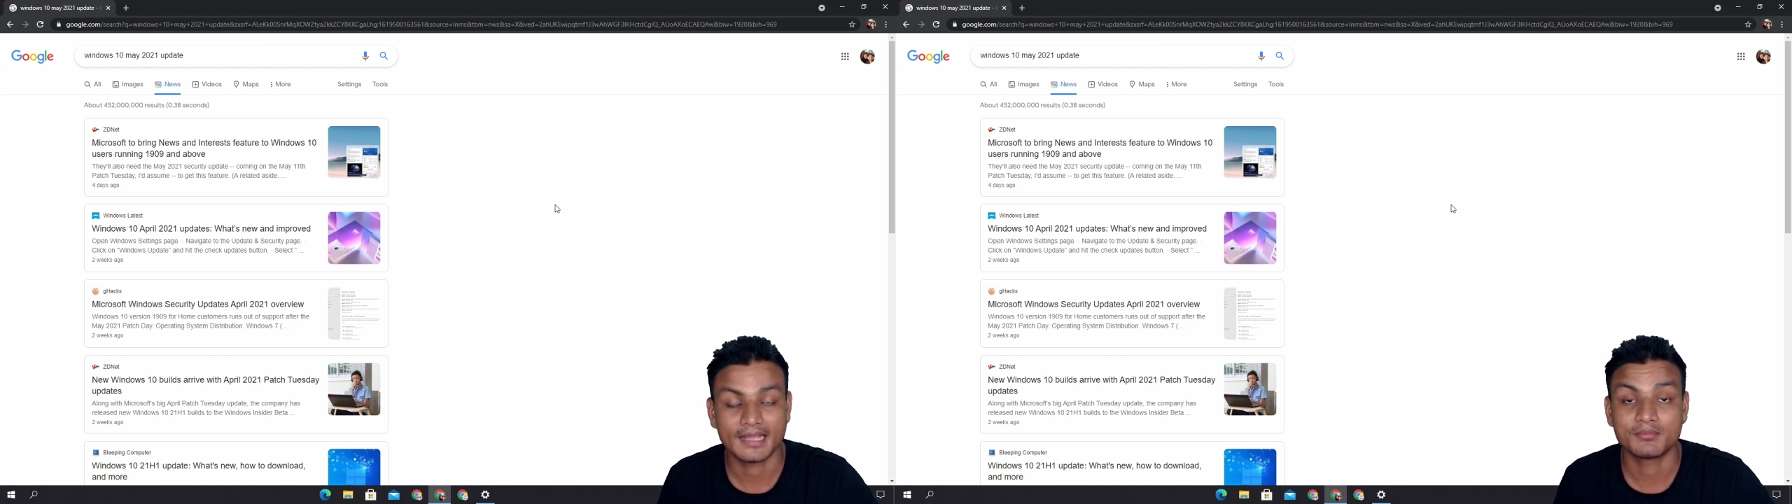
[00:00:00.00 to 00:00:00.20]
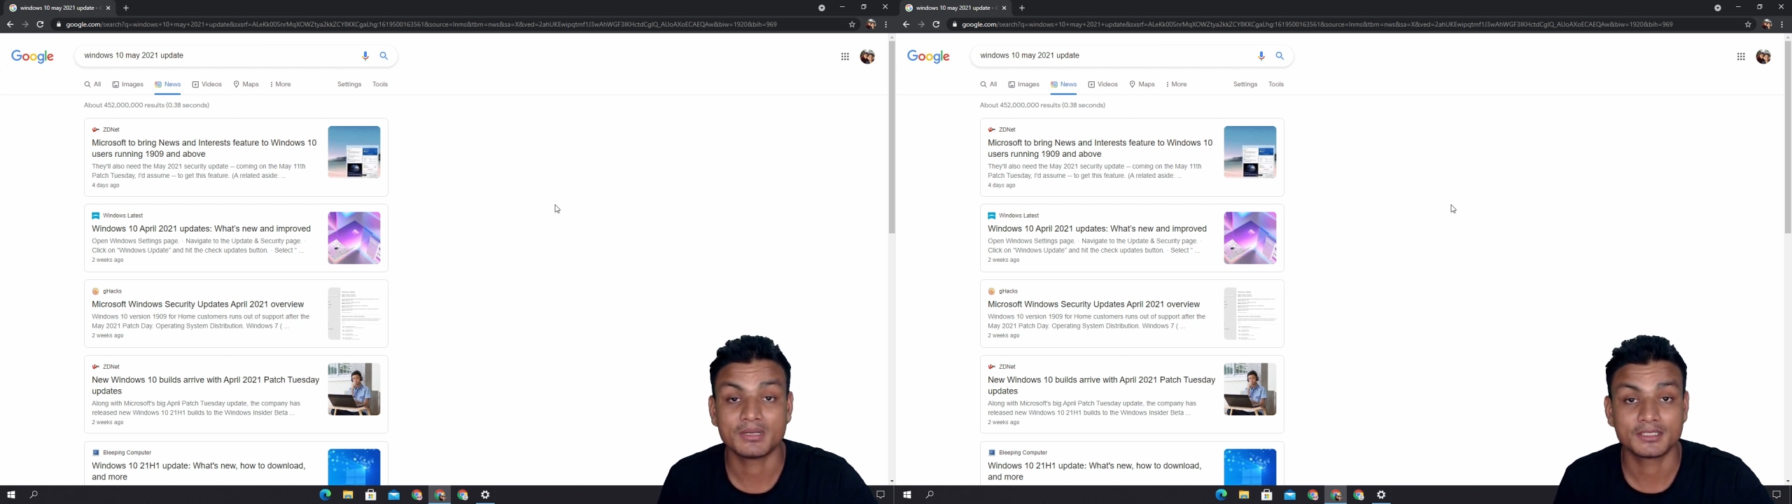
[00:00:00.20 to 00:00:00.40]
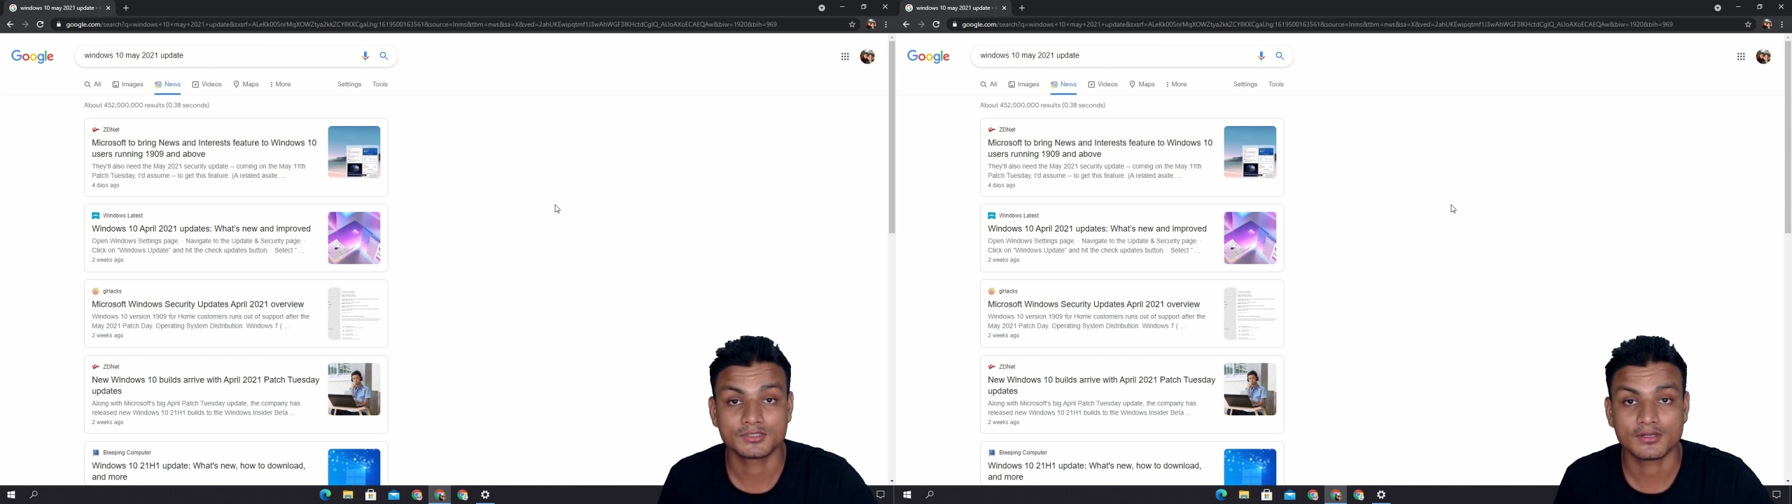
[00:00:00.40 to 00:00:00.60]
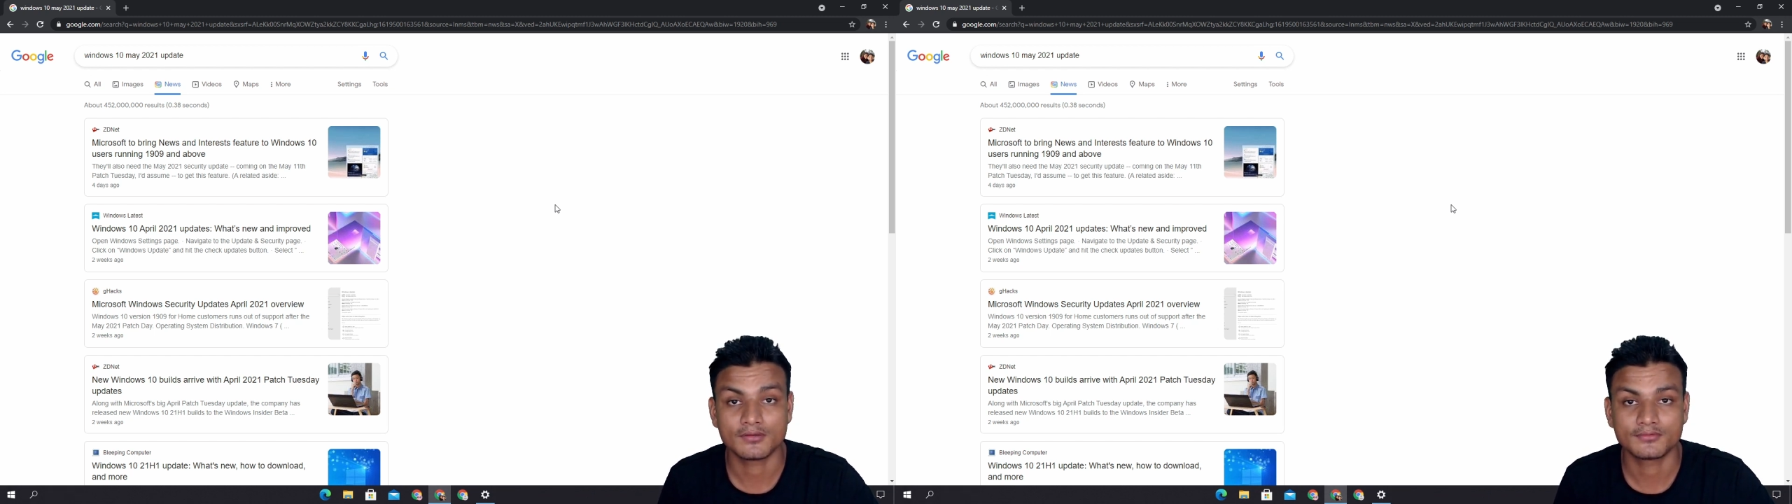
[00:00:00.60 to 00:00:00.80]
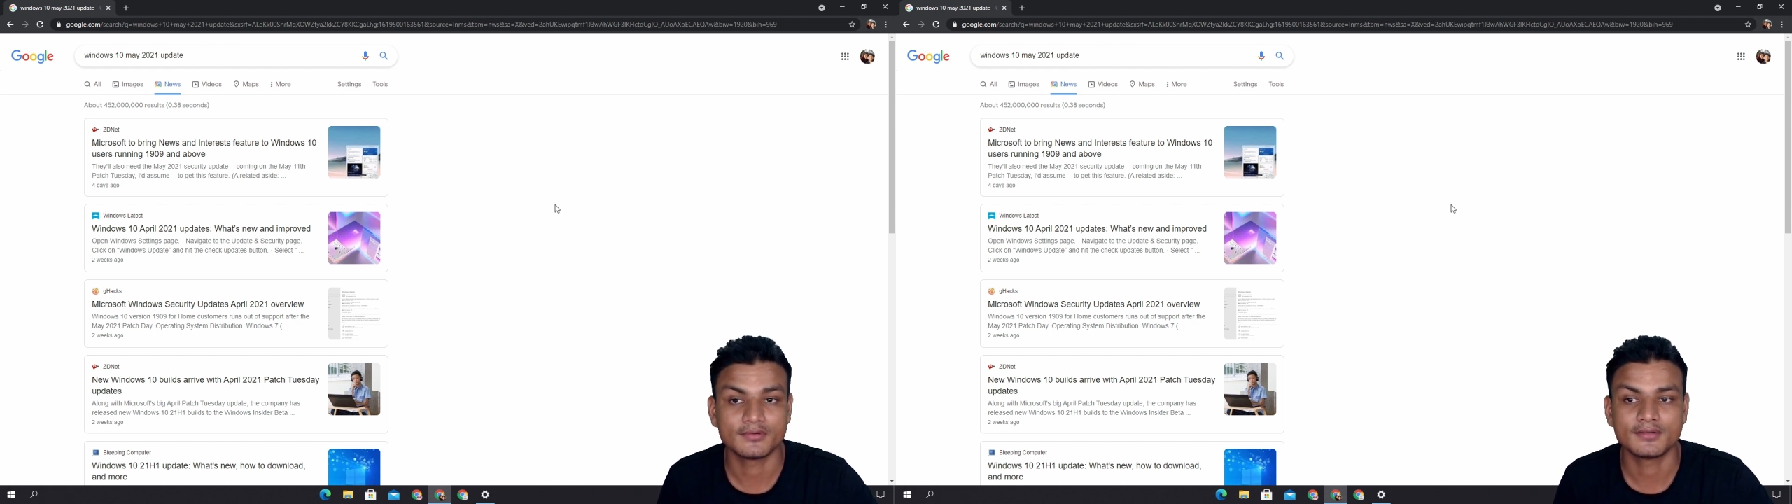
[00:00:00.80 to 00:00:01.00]
and
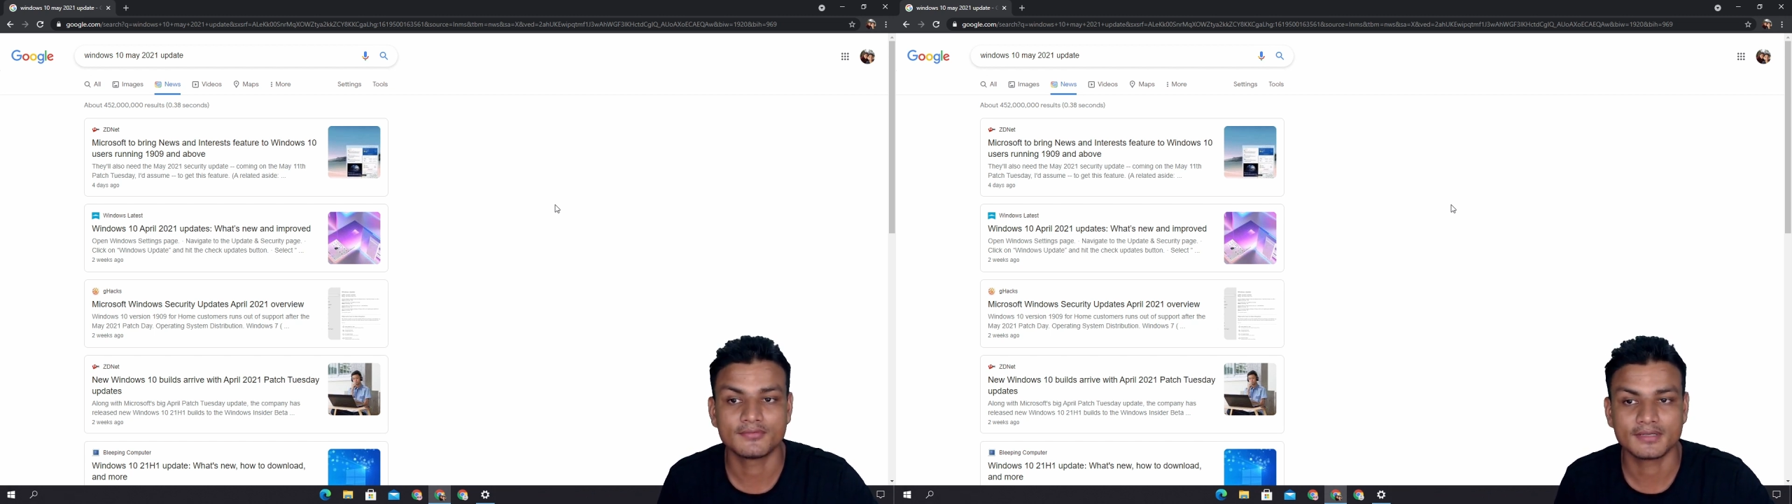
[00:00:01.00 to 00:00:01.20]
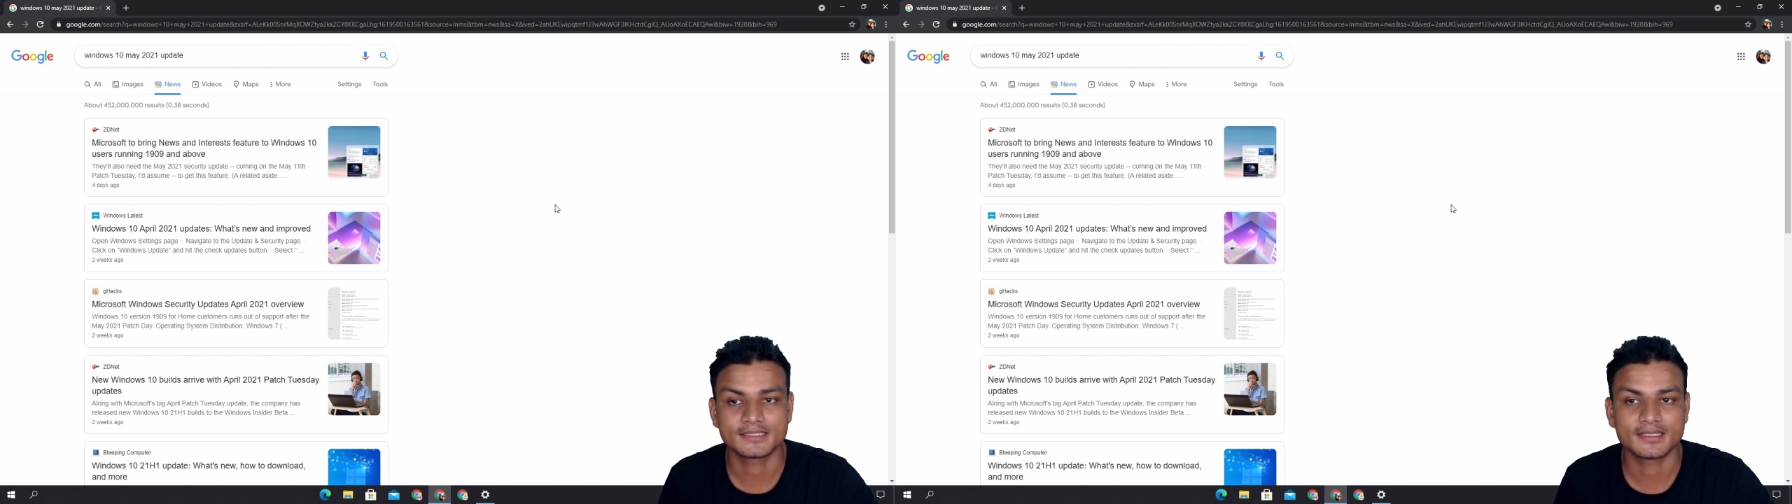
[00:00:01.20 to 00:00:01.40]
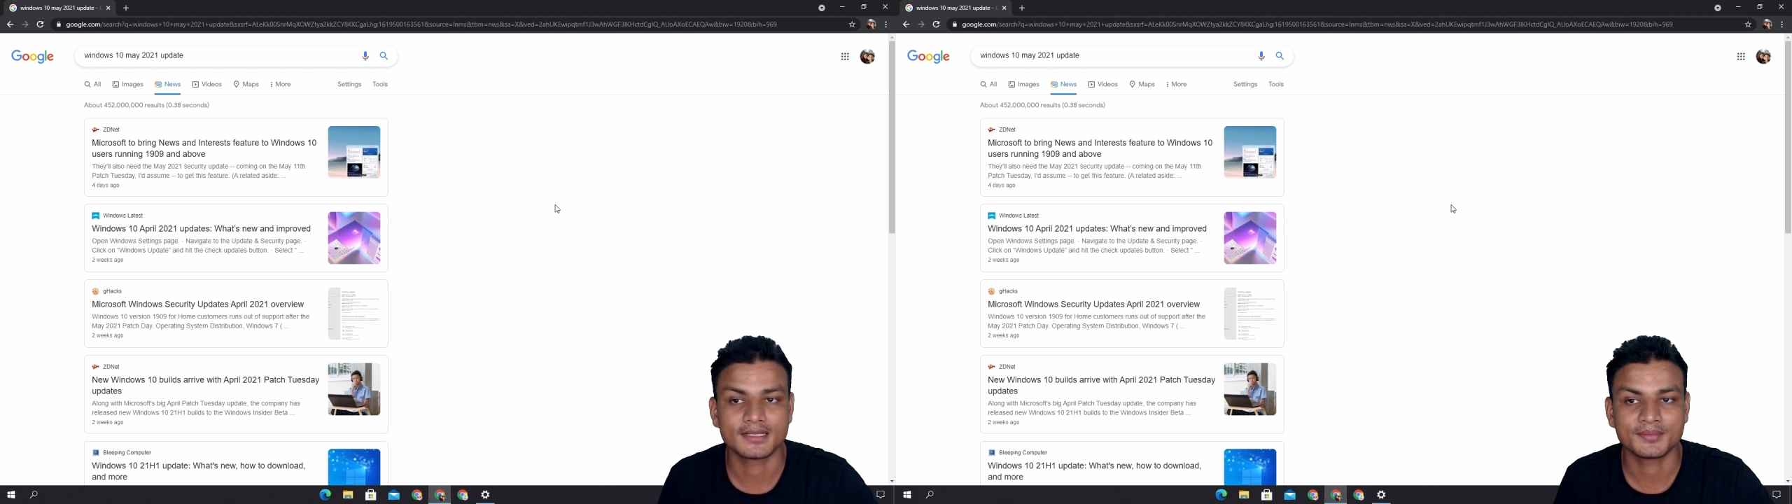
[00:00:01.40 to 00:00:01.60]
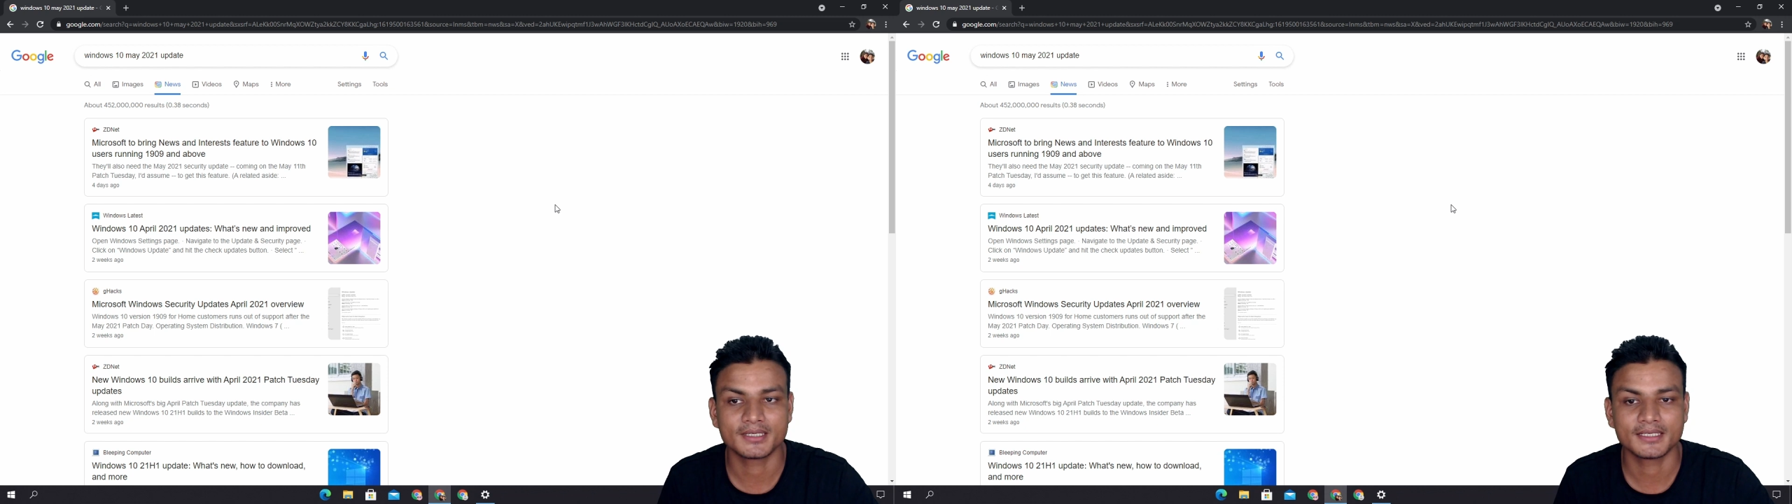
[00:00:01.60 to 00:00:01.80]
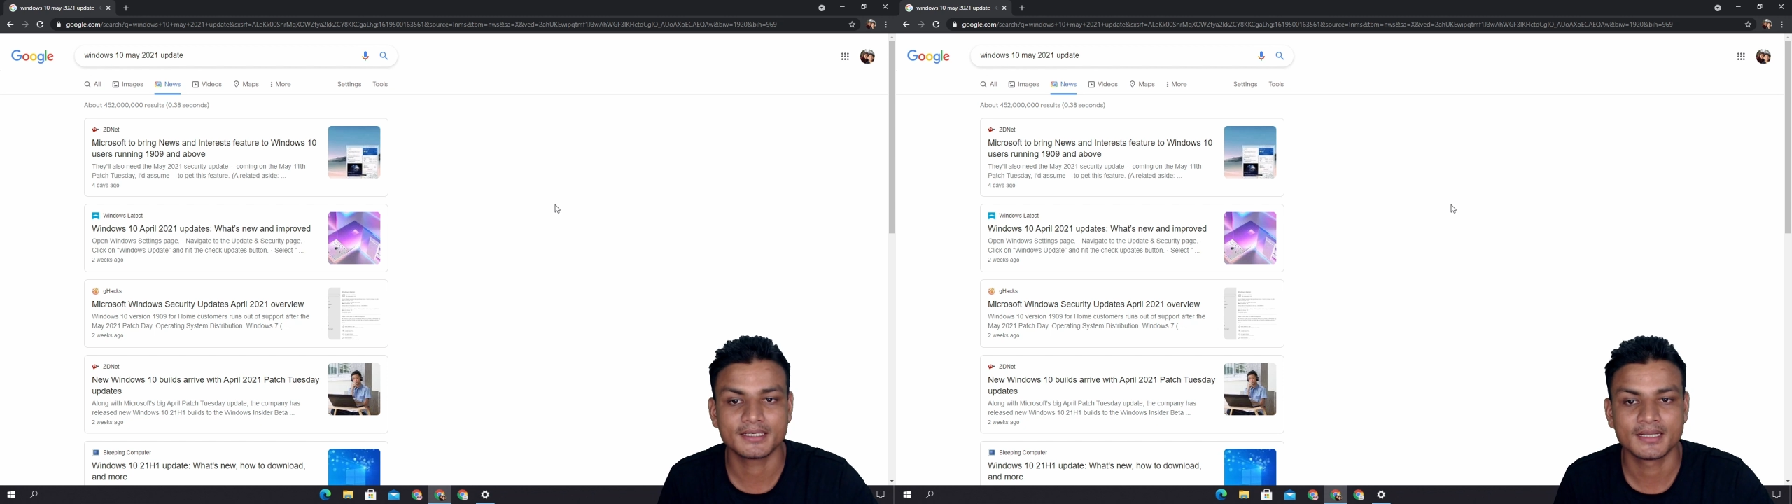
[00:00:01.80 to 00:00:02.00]
Microsoft will fix the
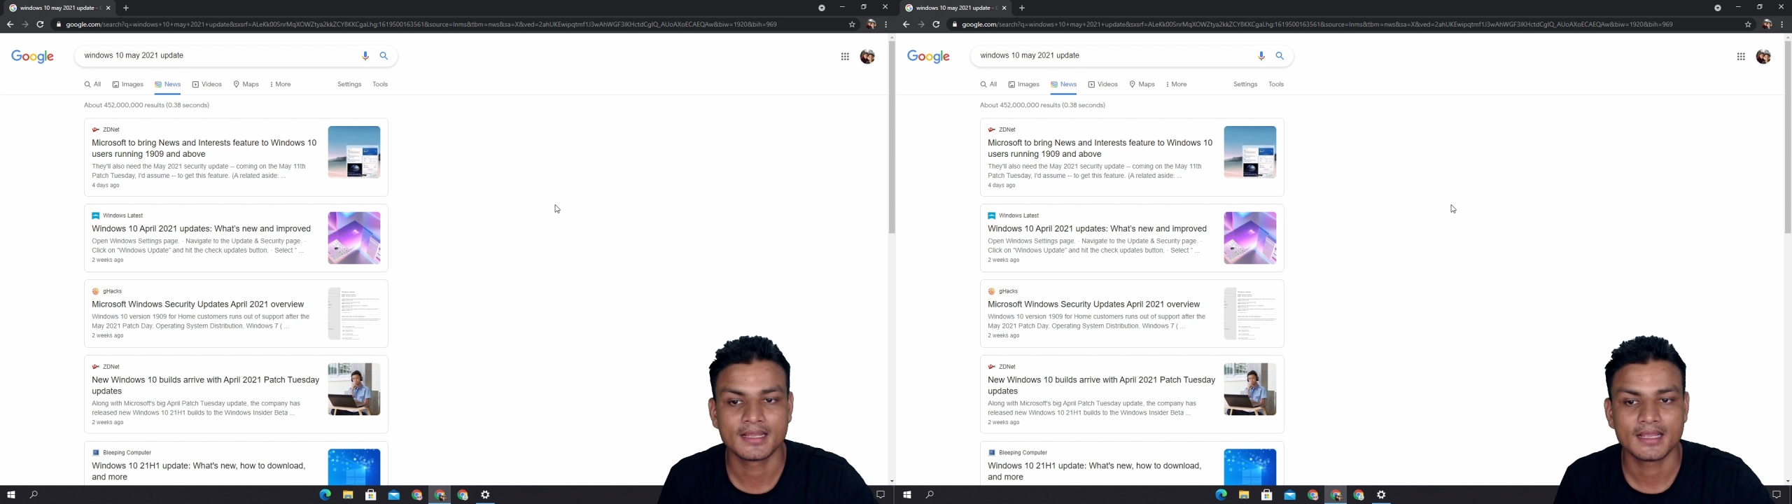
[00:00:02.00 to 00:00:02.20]
update